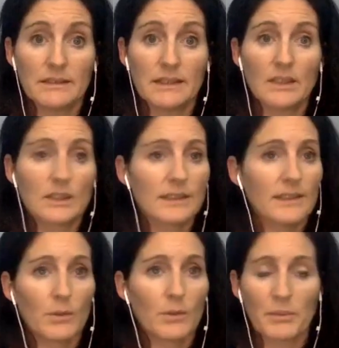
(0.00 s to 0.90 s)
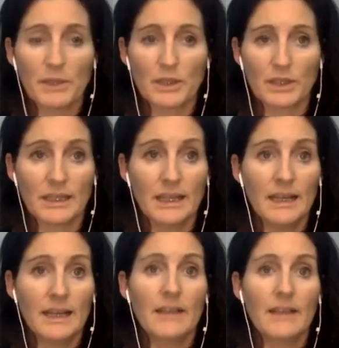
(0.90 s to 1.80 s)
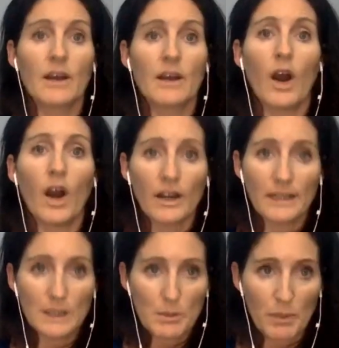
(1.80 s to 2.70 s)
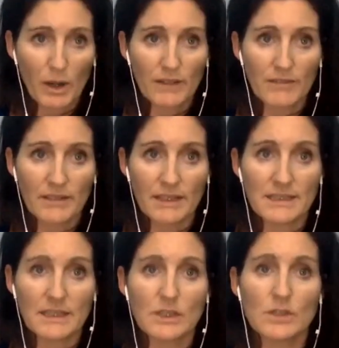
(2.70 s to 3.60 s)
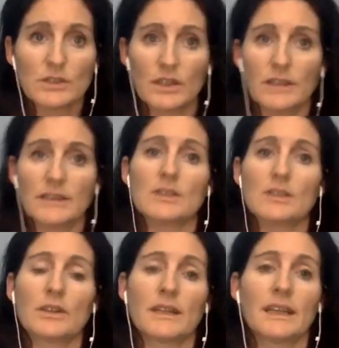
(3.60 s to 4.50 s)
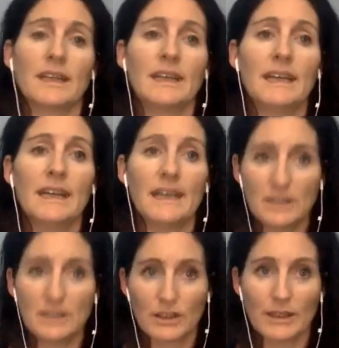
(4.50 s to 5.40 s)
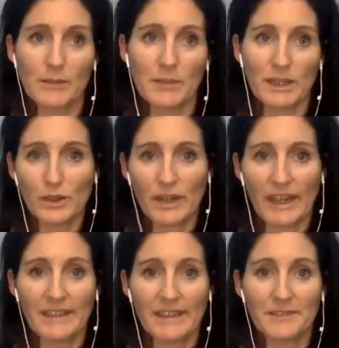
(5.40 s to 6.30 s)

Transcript: And just give it permission. The hardest part of this as you start this journey is you're going to be in your head